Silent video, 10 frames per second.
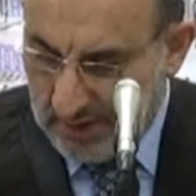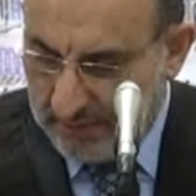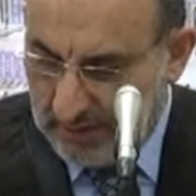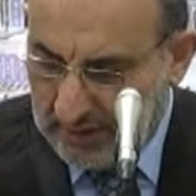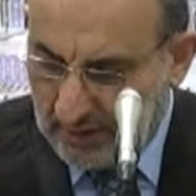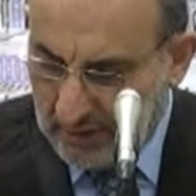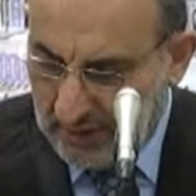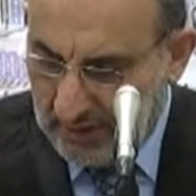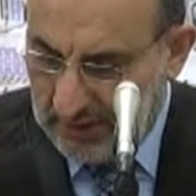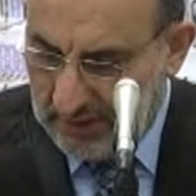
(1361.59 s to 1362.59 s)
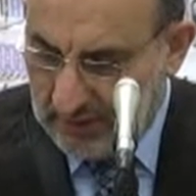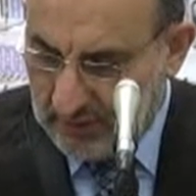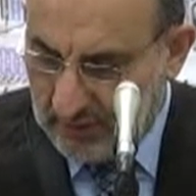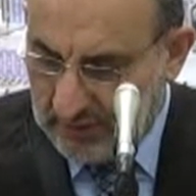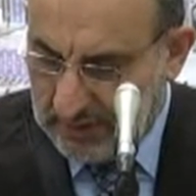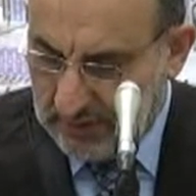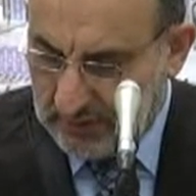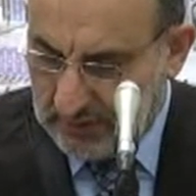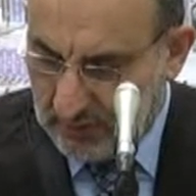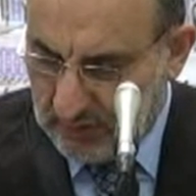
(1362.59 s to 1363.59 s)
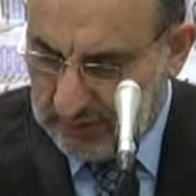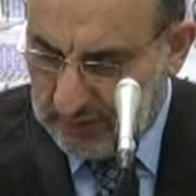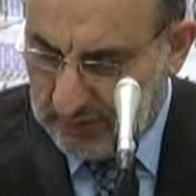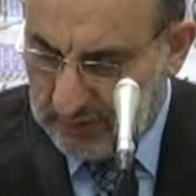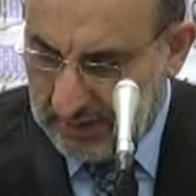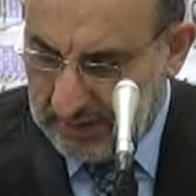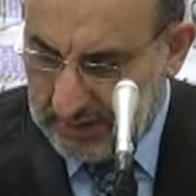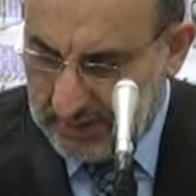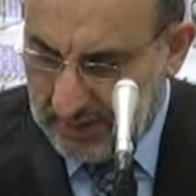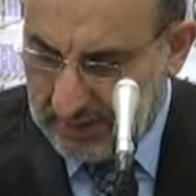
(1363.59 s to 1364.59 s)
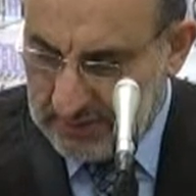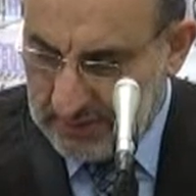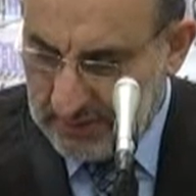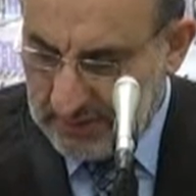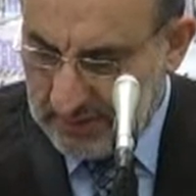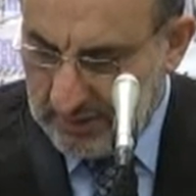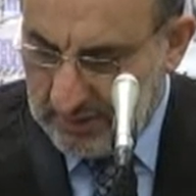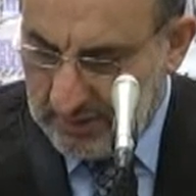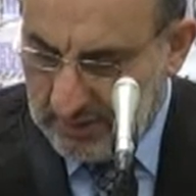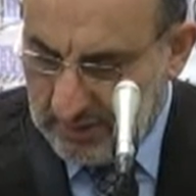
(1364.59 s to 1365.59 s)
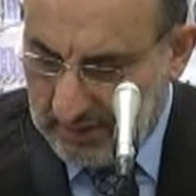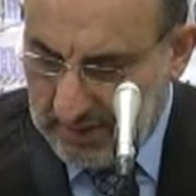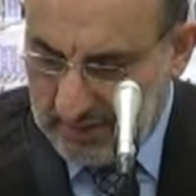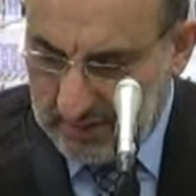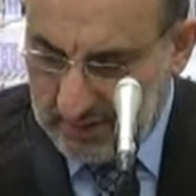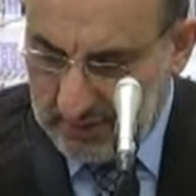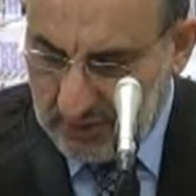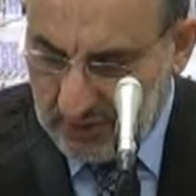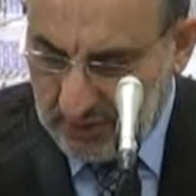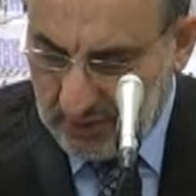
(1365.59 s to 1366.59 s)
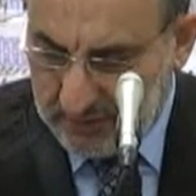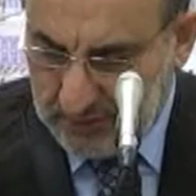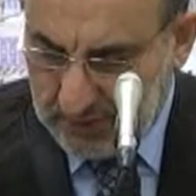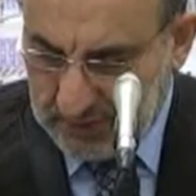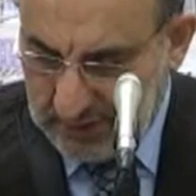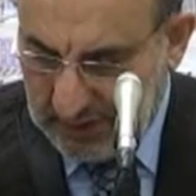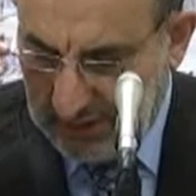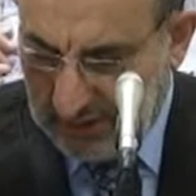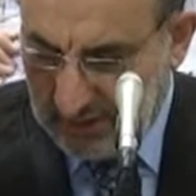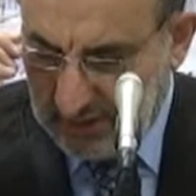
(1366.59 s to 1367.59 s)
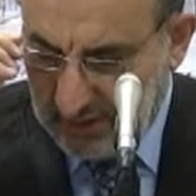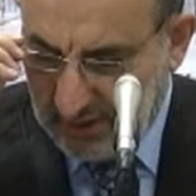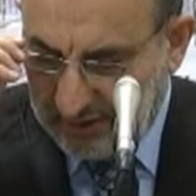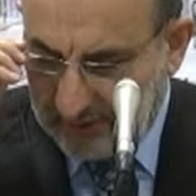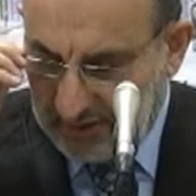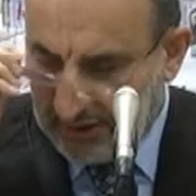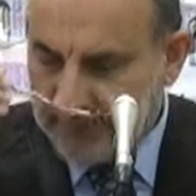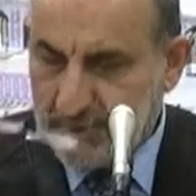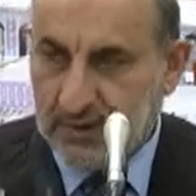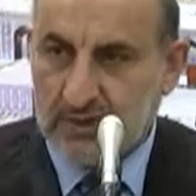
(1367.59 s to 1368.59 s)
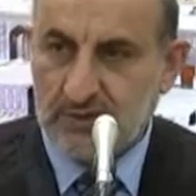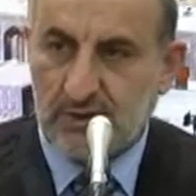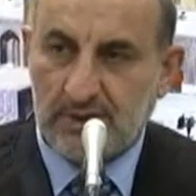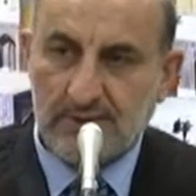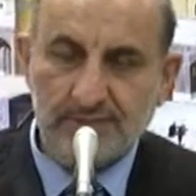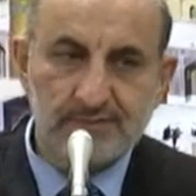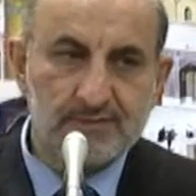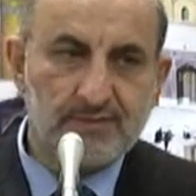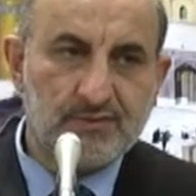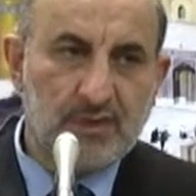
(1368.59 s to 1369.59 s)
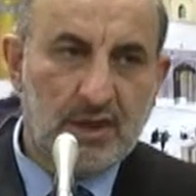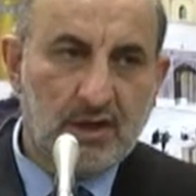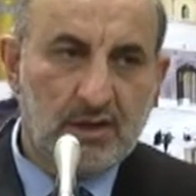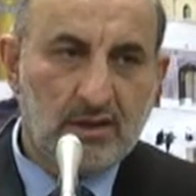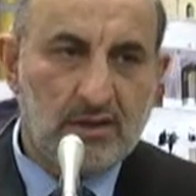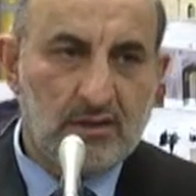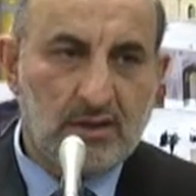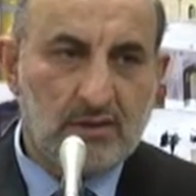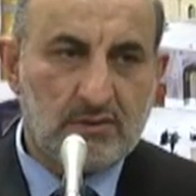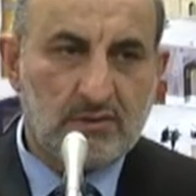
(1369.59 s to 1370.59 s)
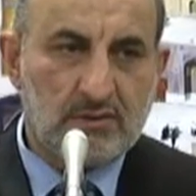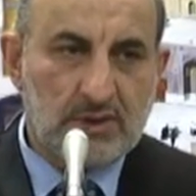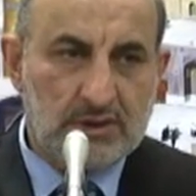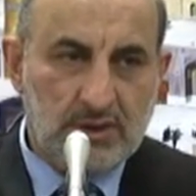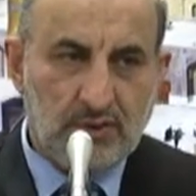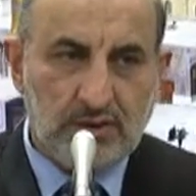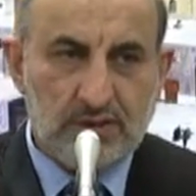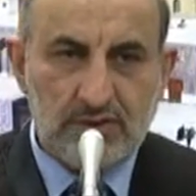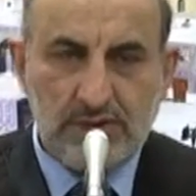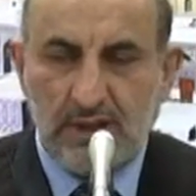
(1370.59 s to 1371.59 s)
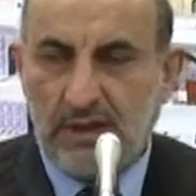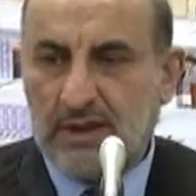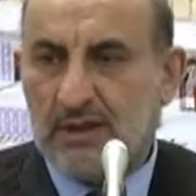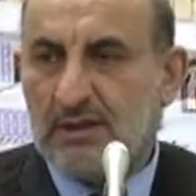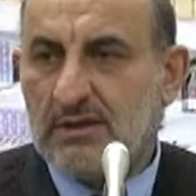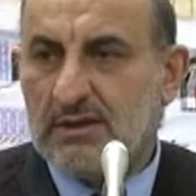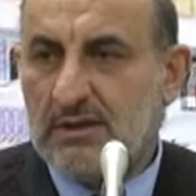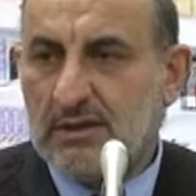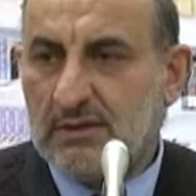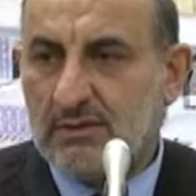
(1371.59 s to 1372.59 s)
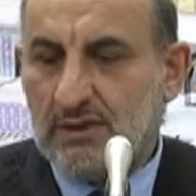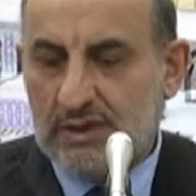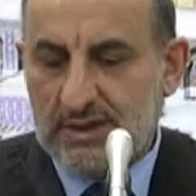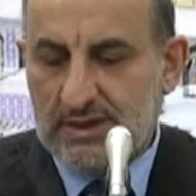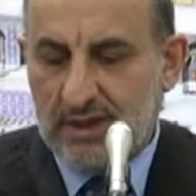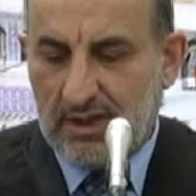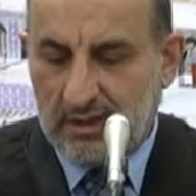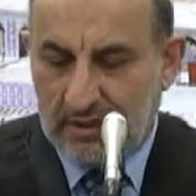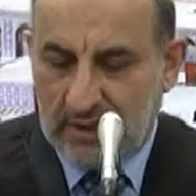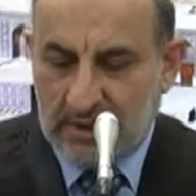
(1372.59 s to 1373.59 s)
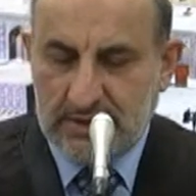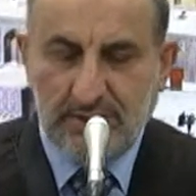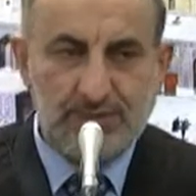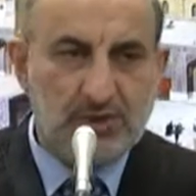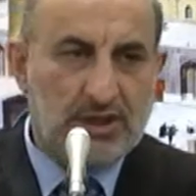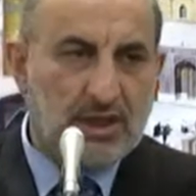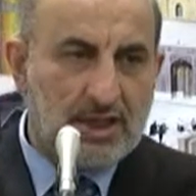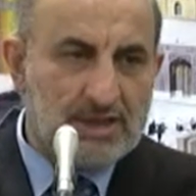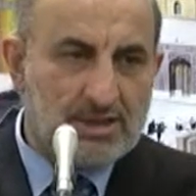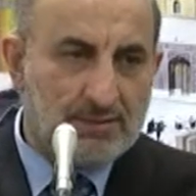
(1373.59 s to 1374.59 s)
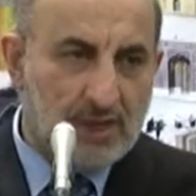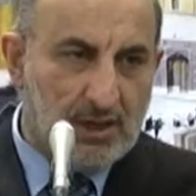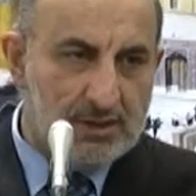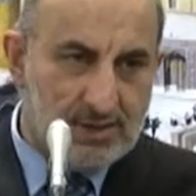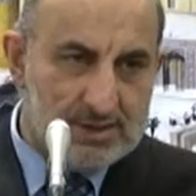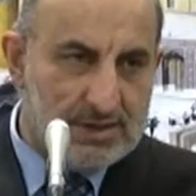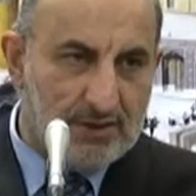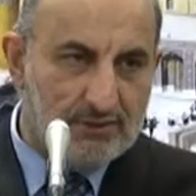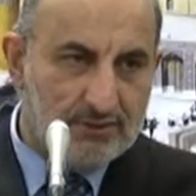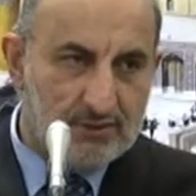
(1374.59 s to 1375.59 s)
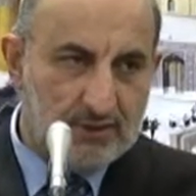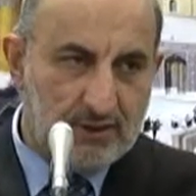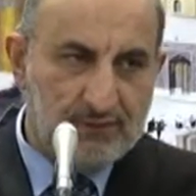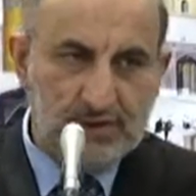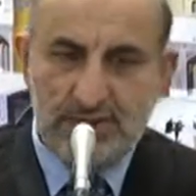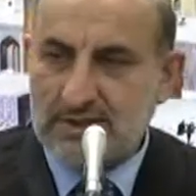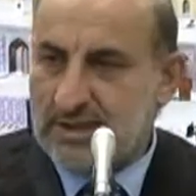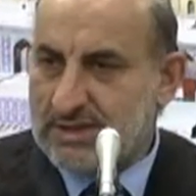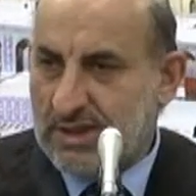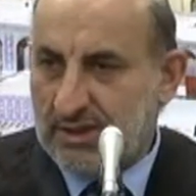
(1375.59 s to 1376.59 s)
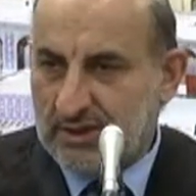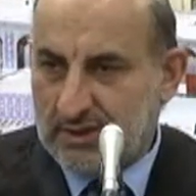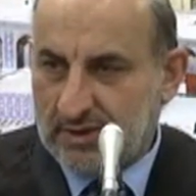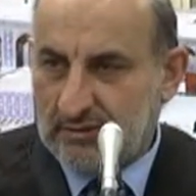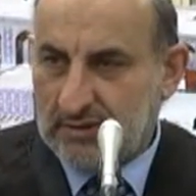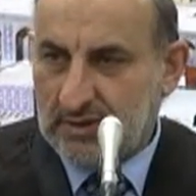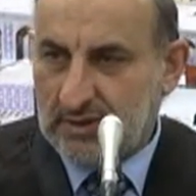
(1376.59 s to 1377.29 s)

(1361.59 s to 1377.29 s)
blood only without wetting its edges, then there is no objection in offering prayers with it. Now, what he wants to say here, what is exceptional is the blood itself, if it is less than a dirham.